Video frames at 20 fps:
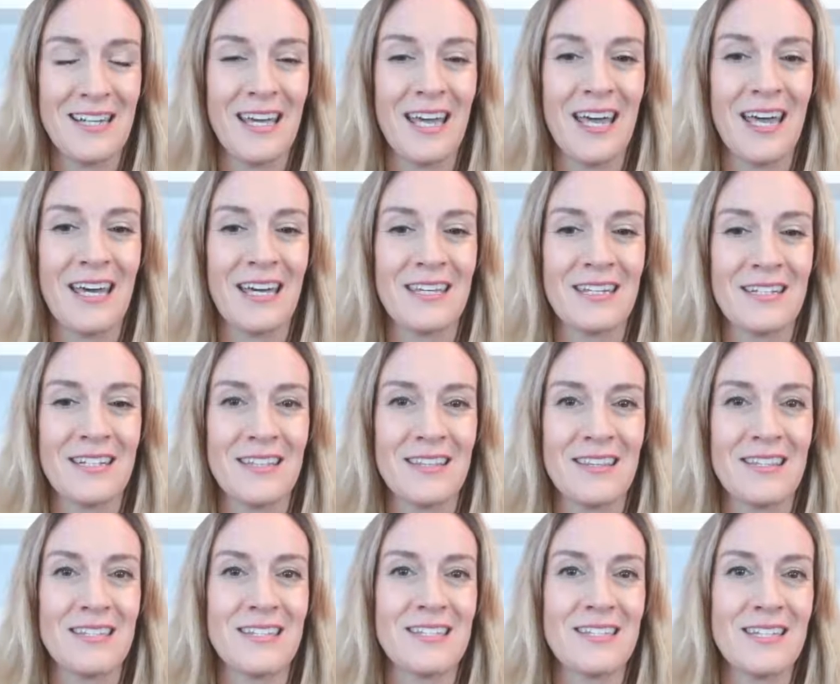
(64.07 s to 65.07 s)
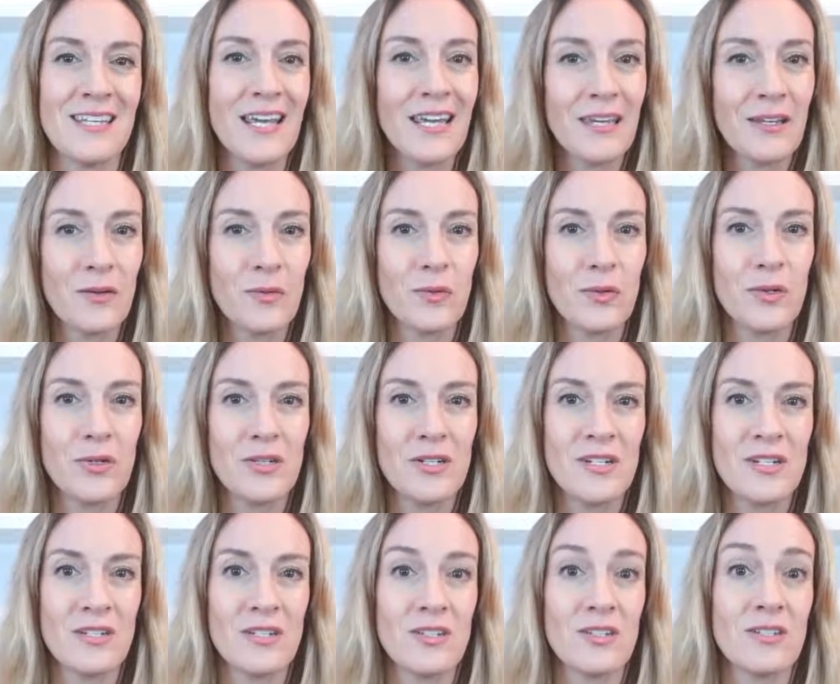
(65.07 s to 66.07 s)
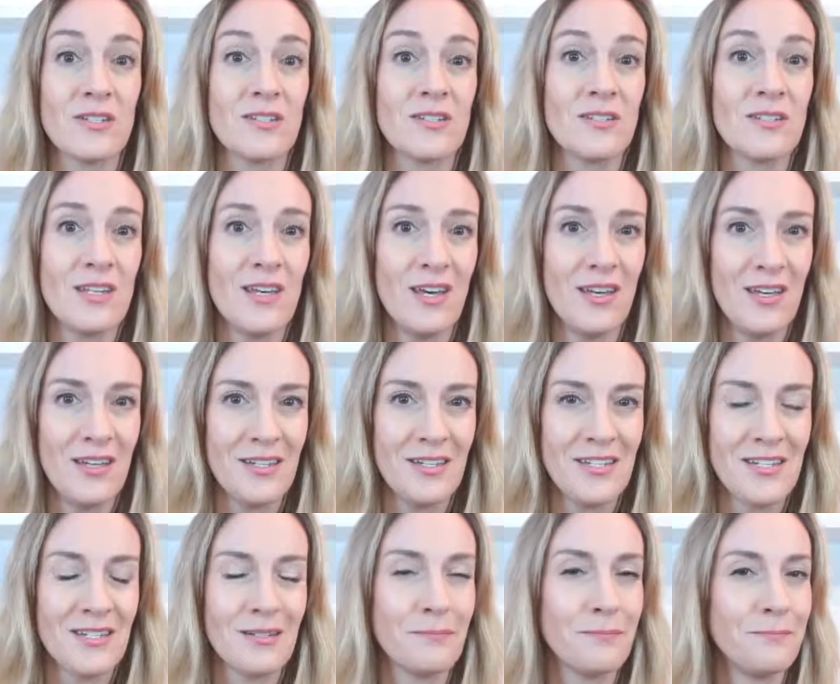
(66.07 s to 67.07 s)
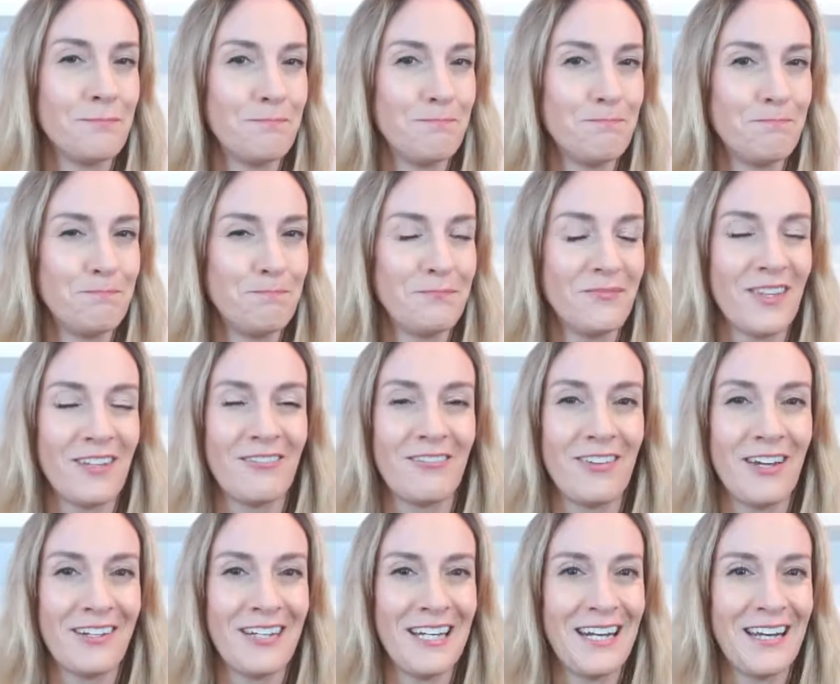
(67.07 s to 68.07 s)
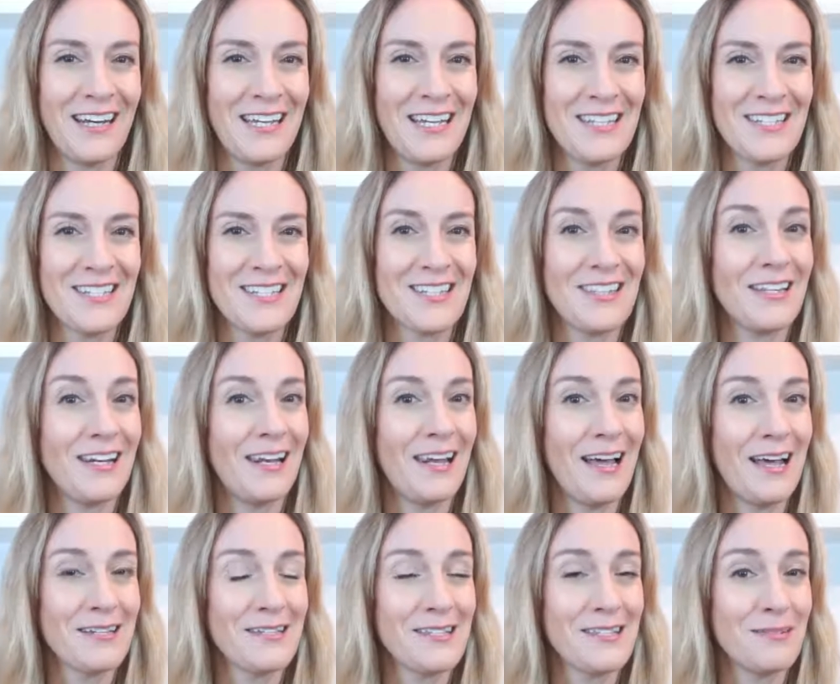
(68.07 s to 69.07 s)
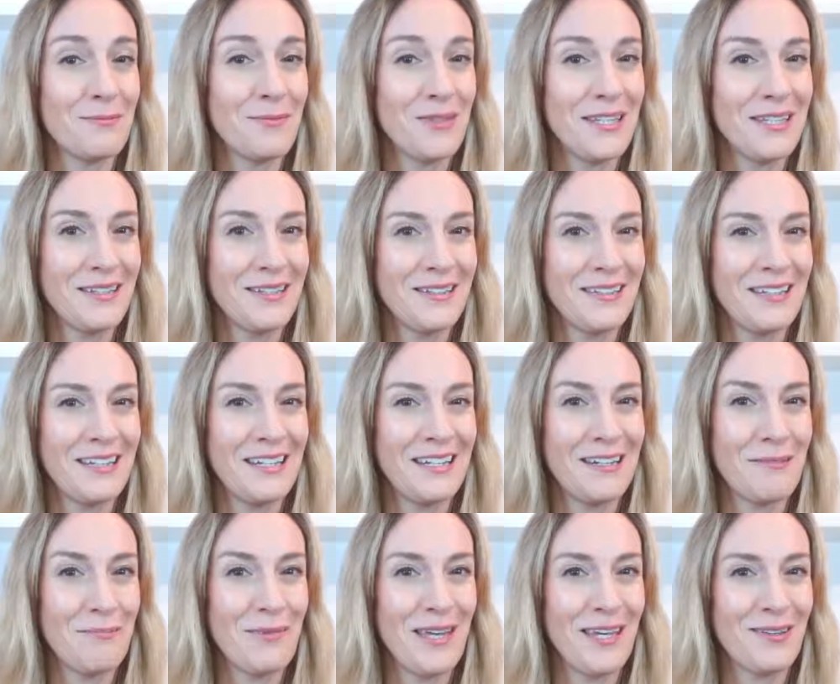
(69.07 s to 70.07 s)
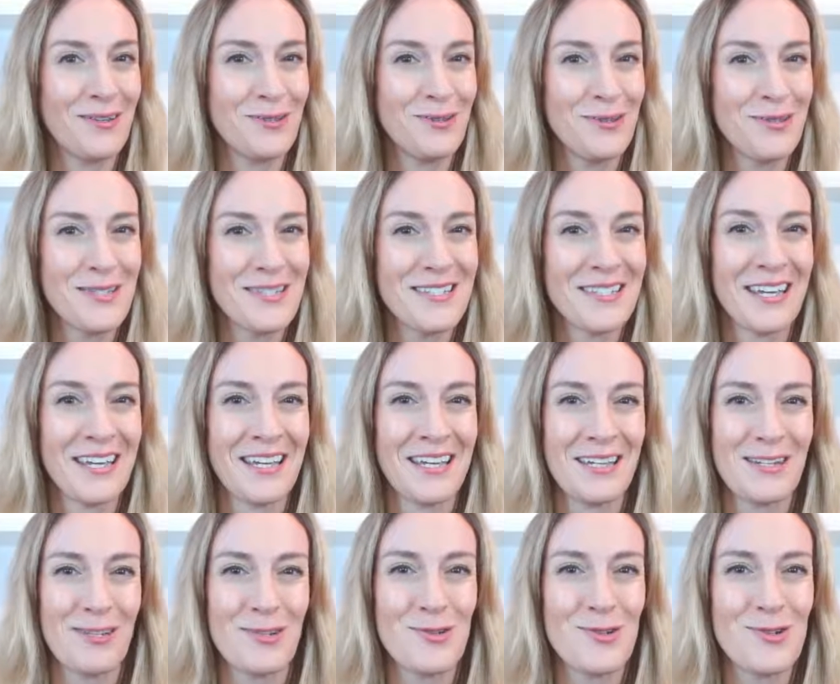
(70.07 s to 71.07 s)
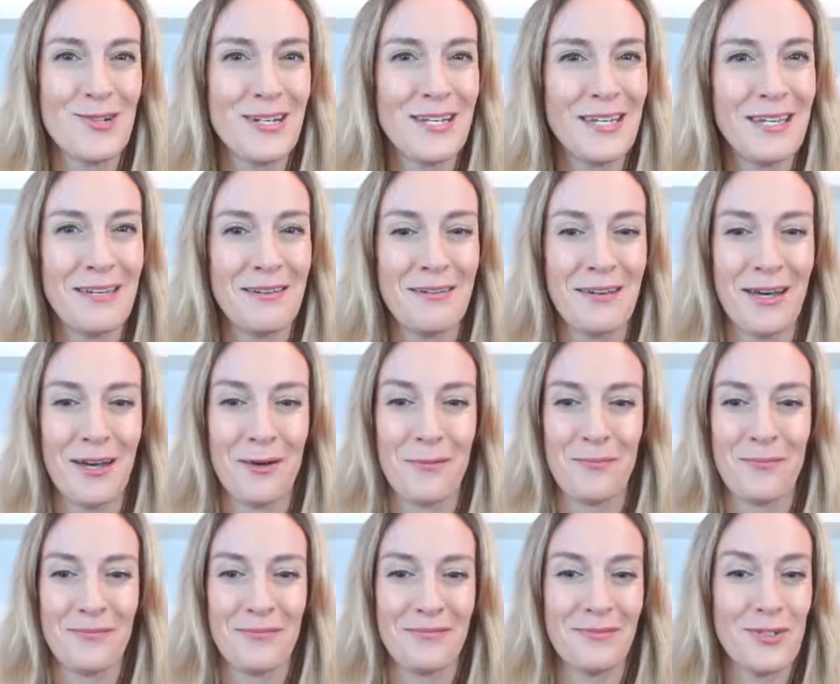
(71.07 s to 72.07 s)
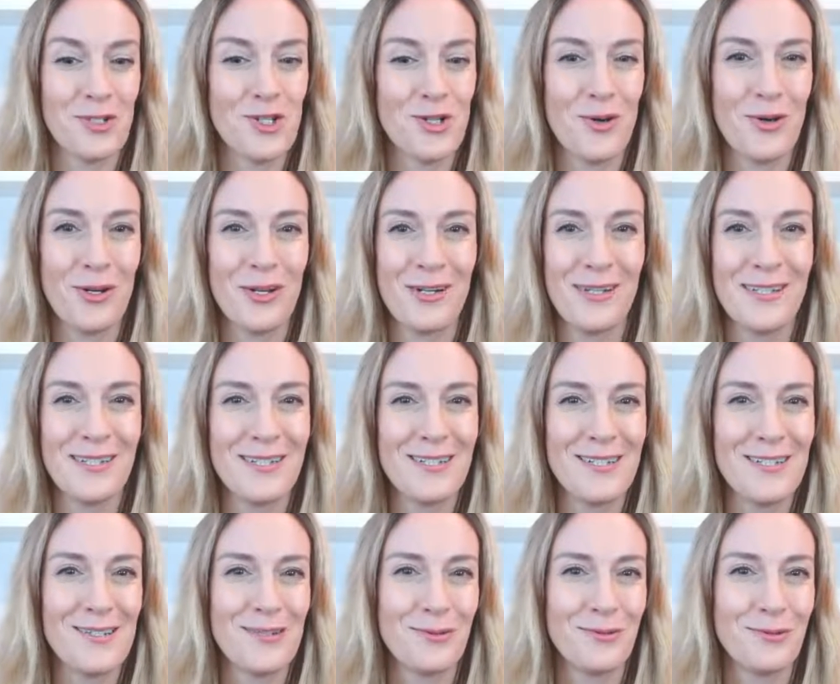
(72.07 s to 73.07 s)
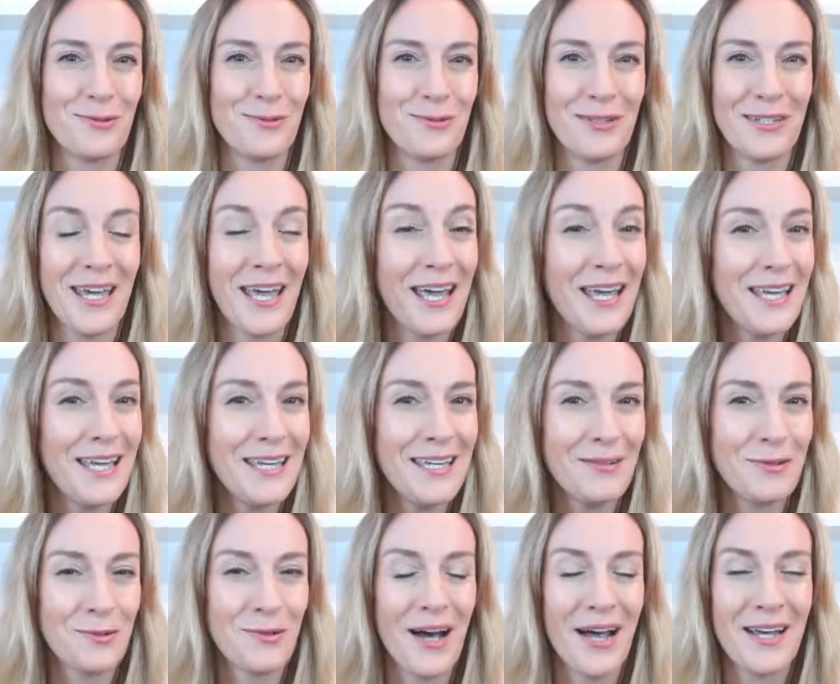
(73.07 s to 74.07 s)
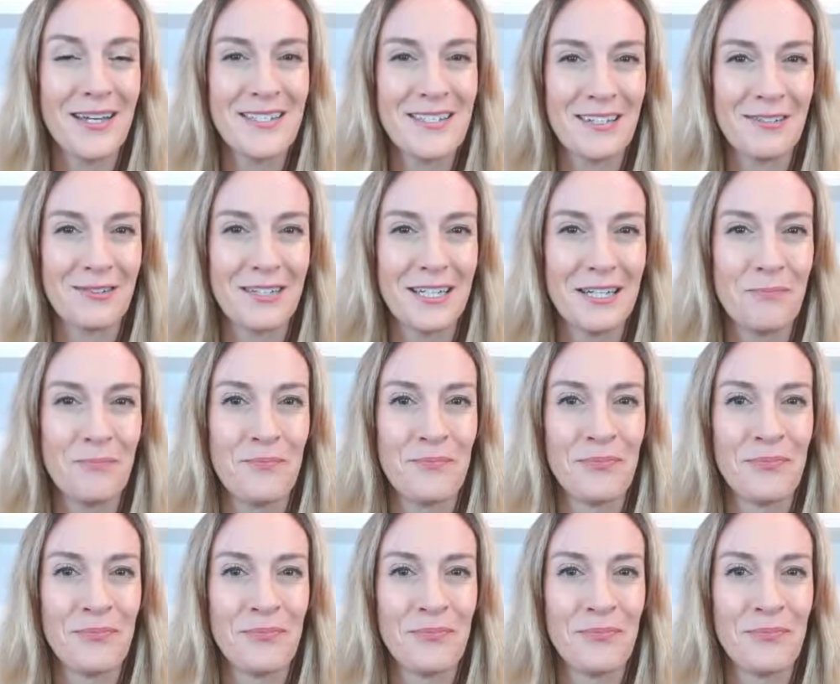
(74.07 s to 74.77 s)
and the second word, dessert, very nice, the last meal in a big course, usually chocolate or cake or ice cream,